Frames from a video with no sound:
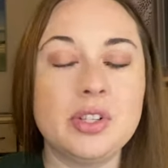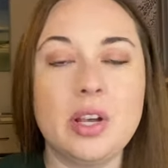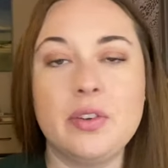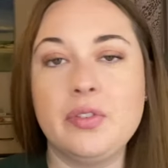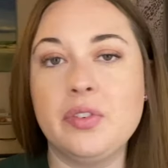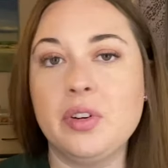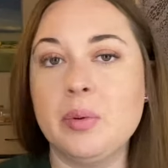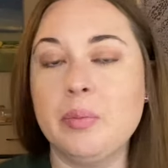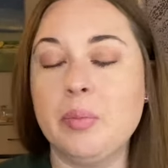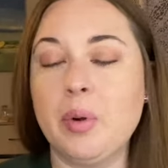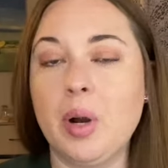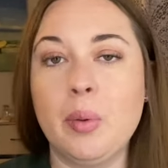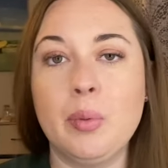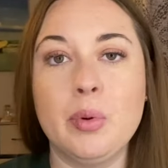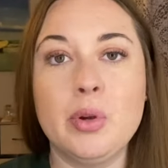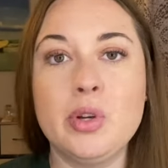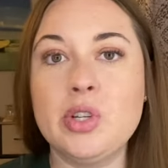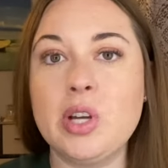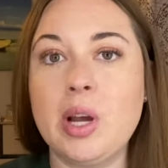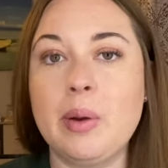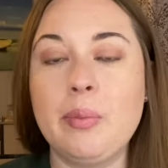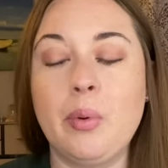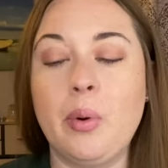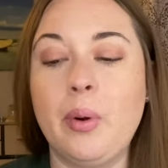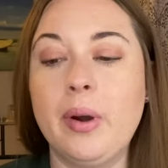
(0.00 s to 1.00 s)
love her
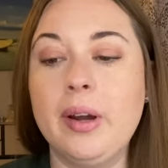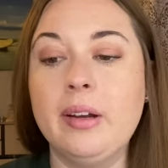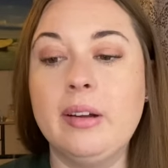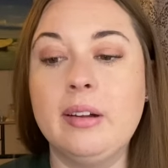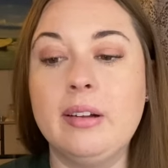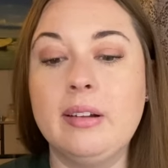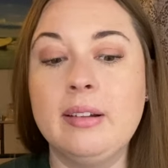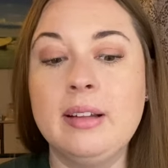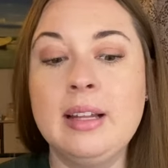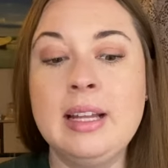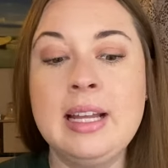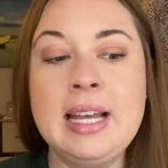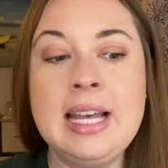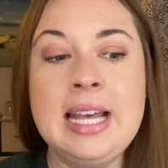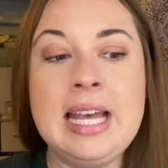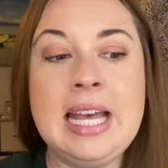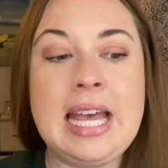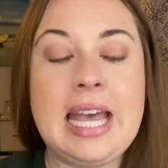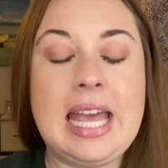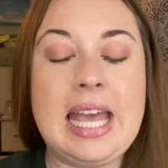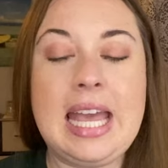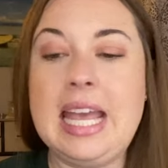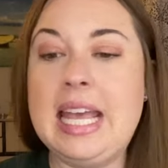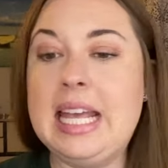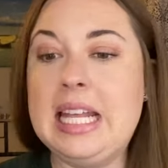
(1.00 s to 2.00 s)
barbershop oil.
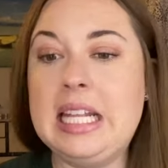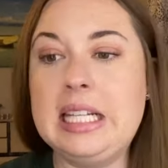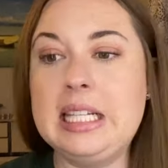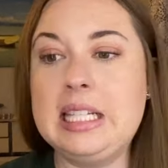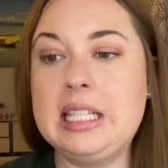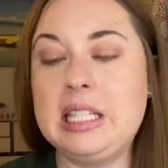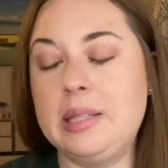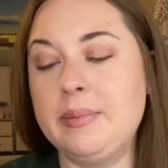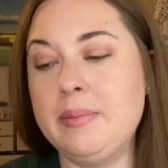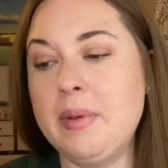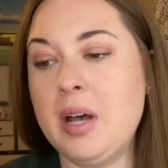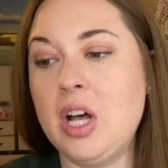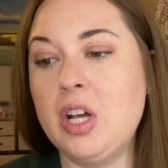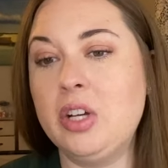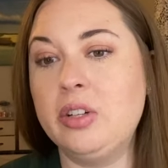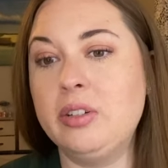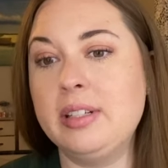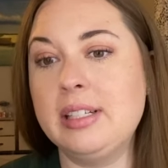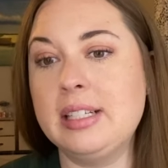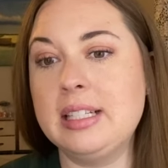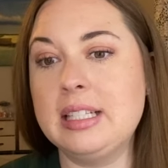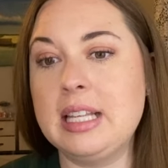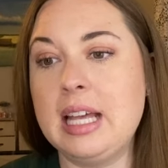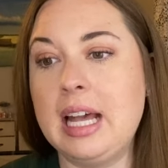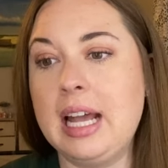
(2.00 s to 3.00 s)
It
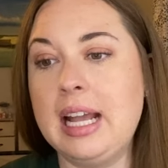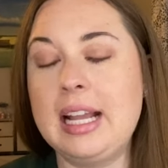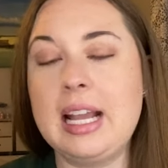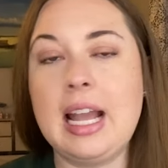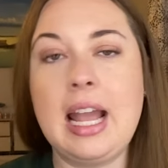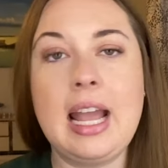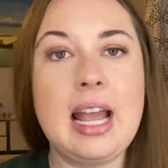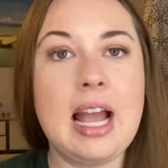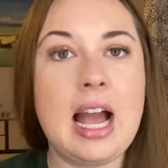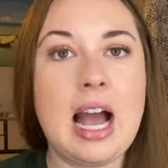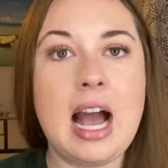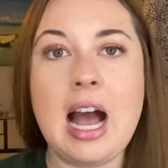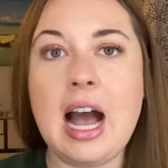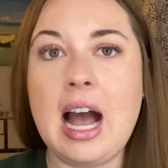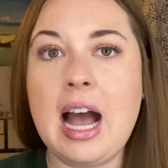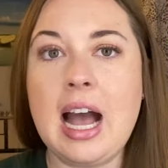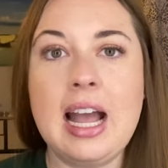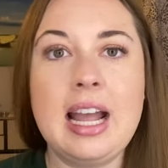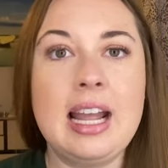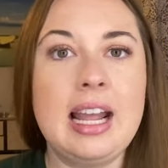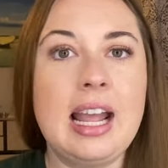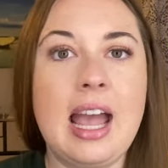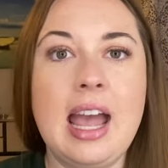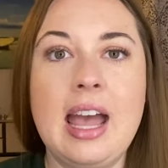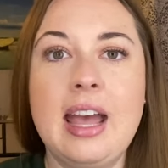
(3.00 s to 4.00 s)
smells like a
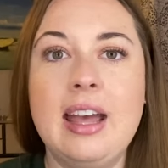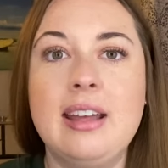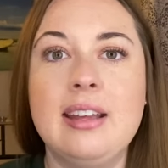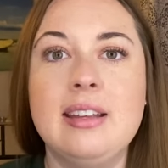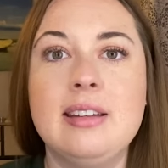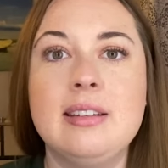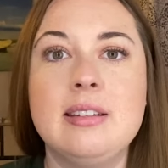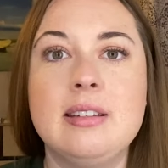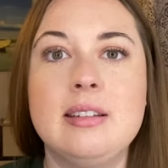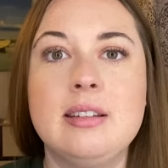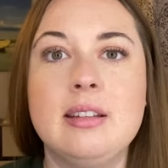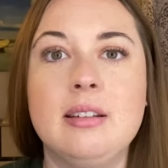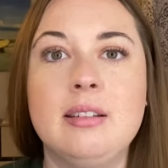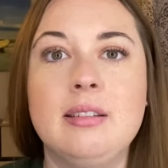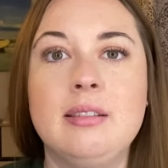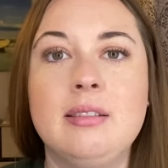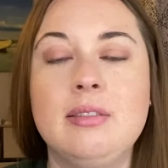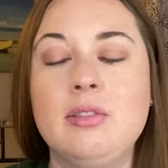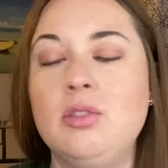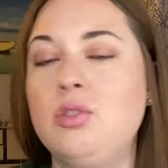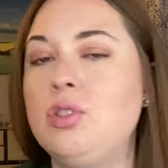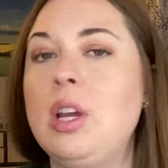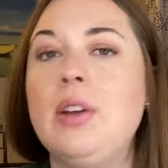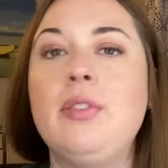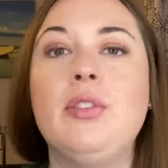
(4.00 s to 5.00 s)
high-end
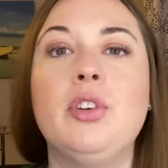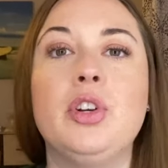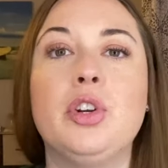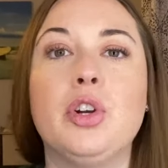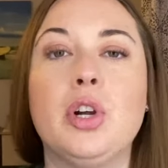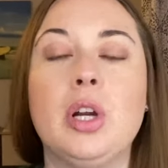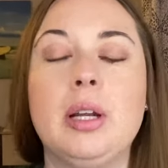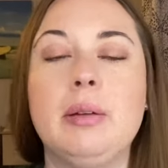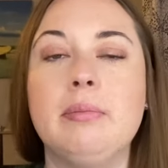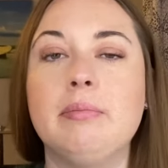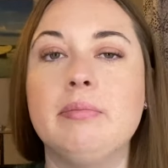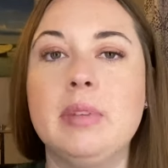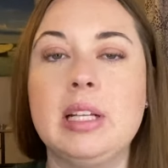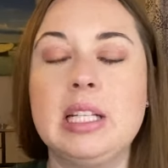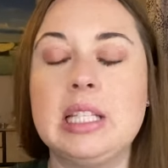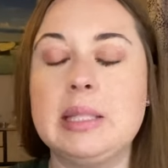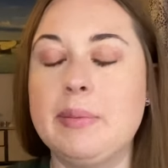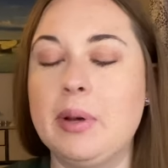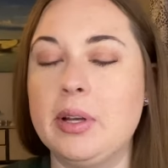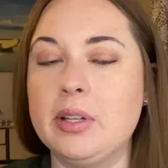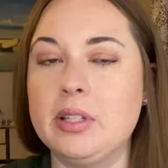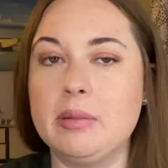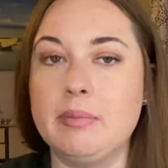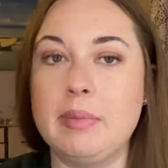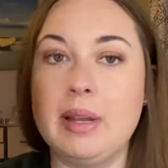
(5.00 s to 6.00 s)
shaving cream. It
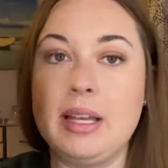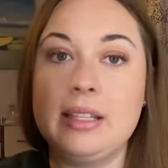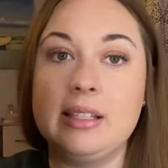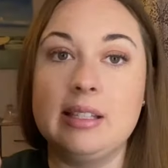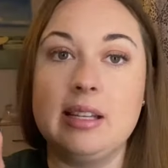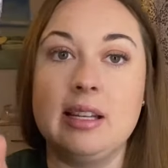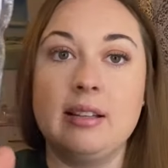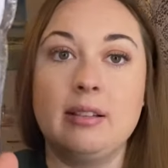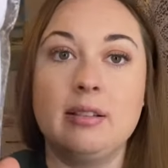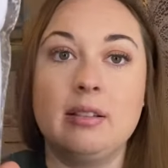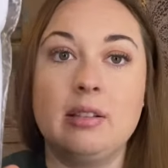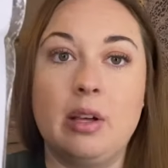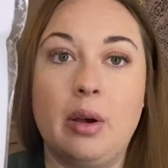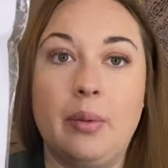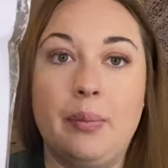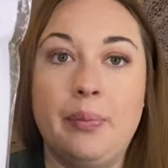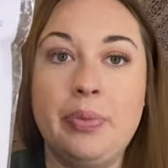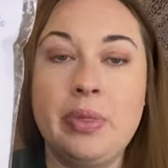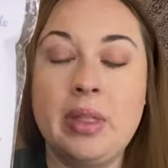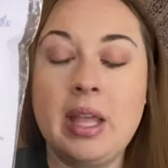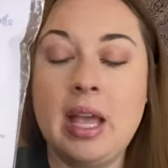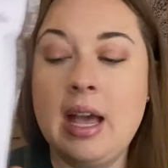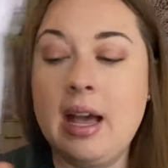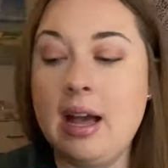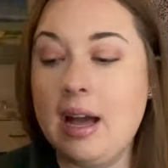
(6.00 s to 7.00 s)
smells amazing. So
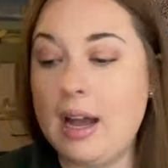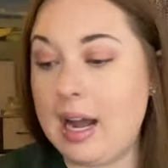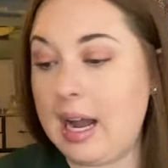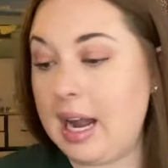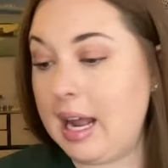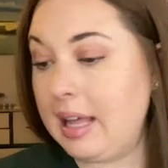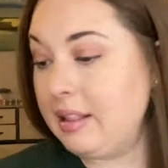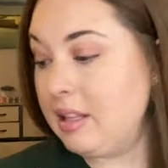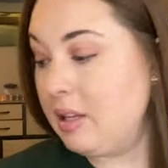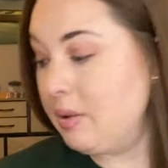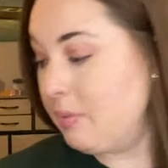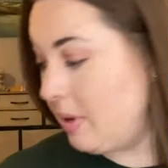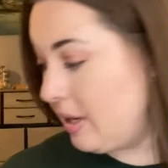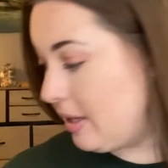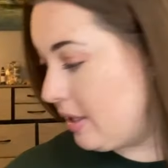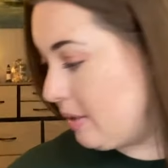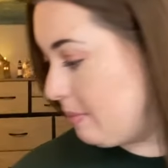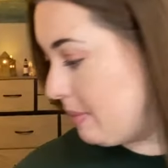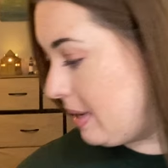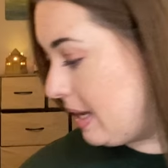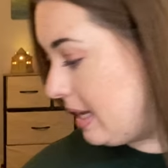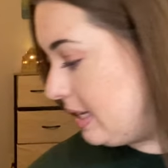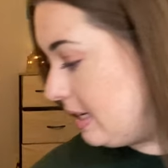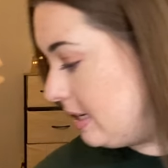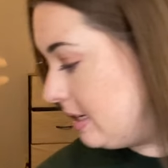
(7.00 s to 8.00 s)
highly
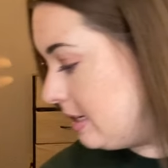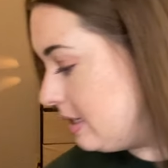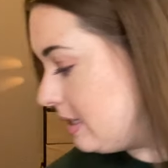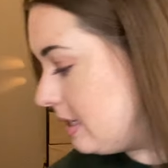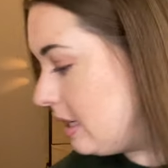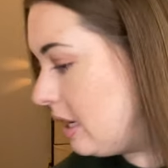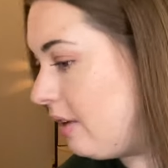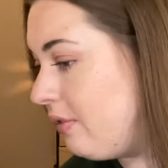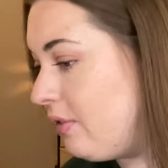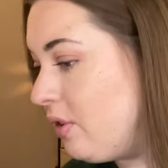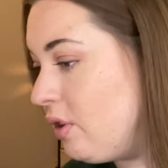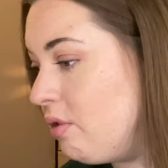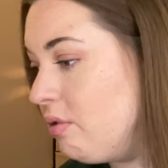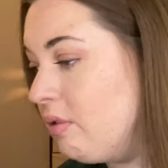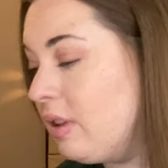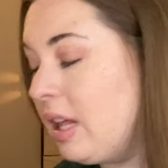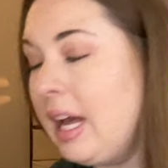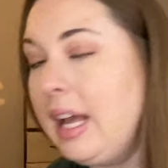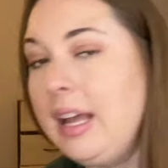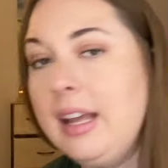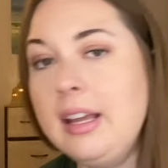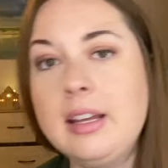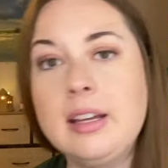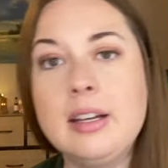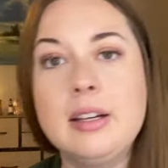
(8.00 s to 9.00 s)
recommend if you
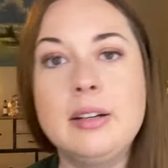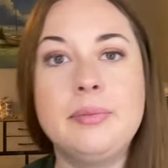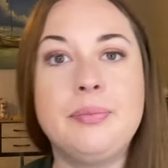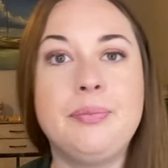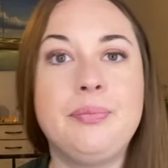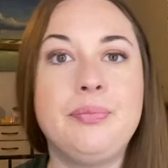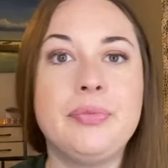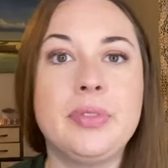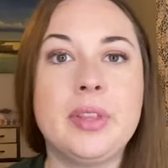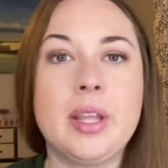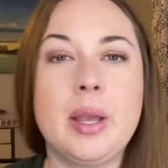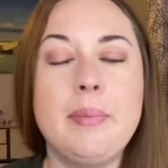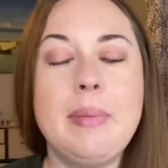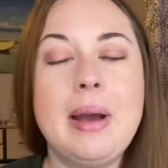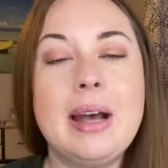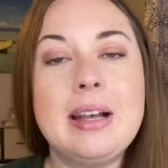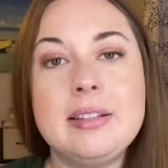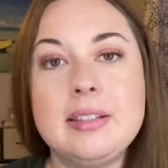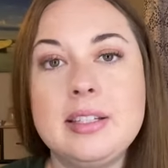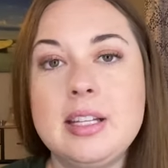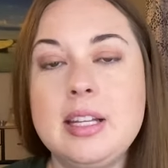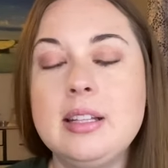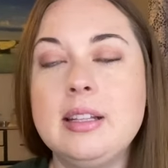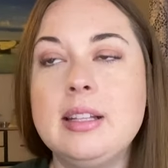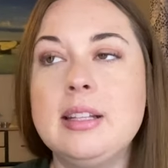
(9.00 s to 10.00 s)
like
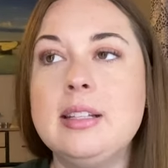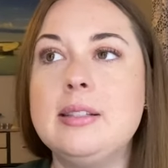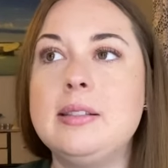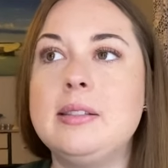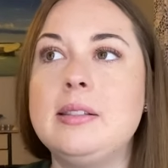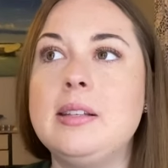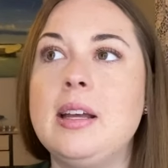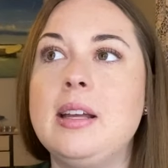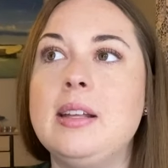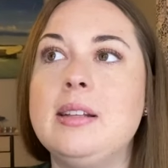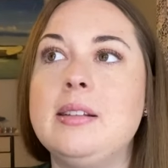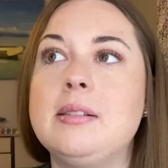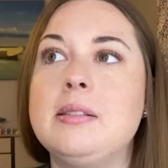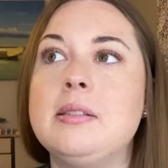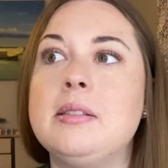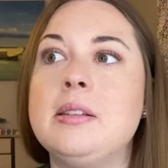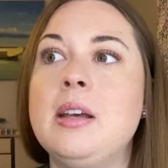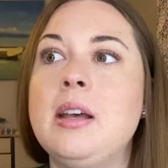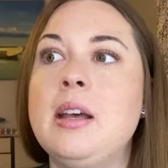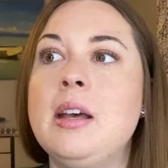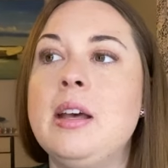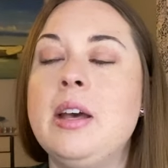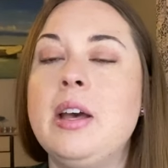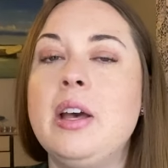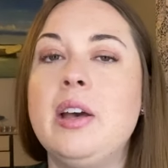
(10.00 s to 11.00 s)
masculine scents,
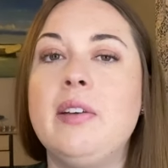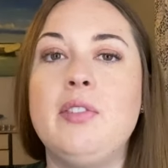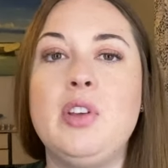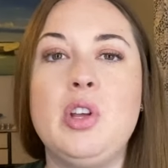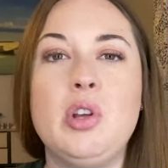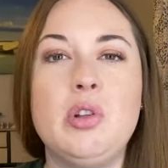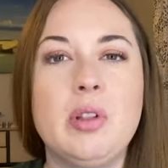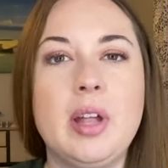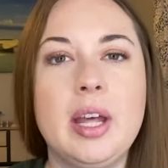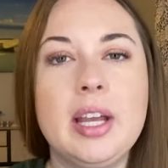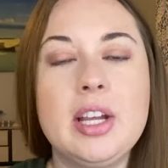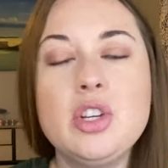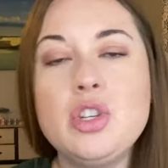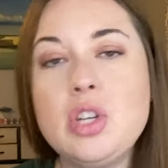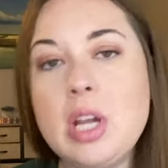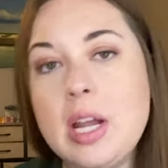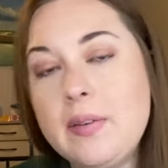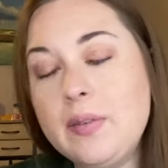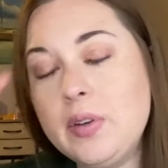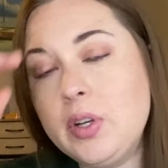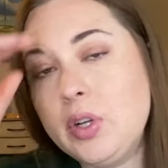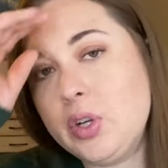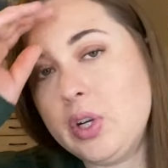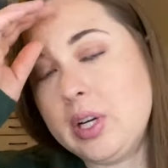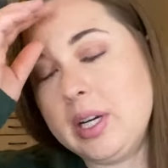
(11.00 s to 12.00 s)
if you like
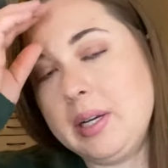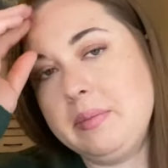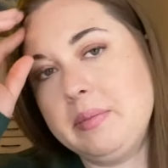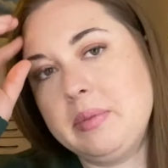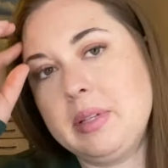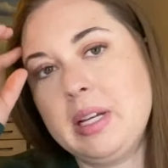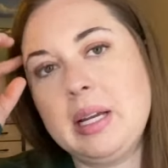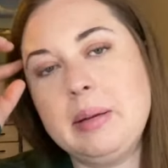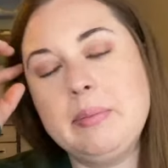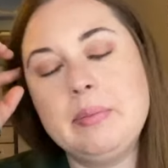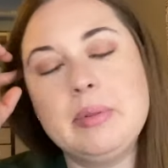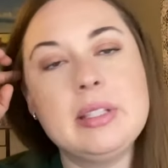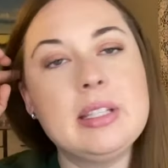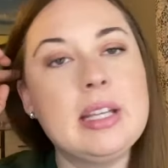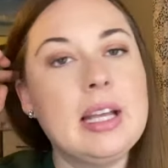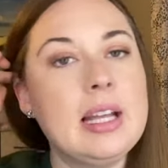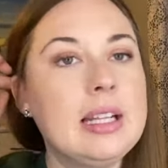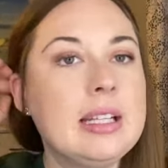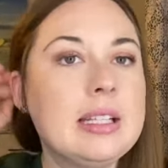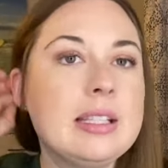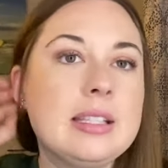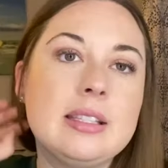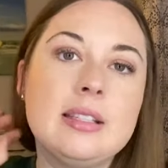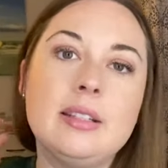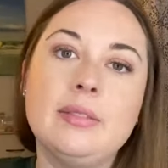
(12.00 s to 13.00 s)
shaving cream type
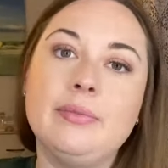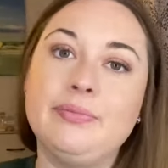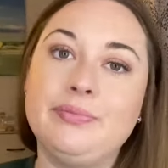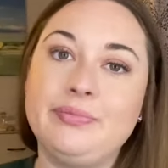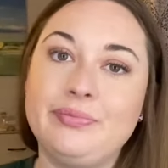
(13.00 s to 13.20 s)
scents,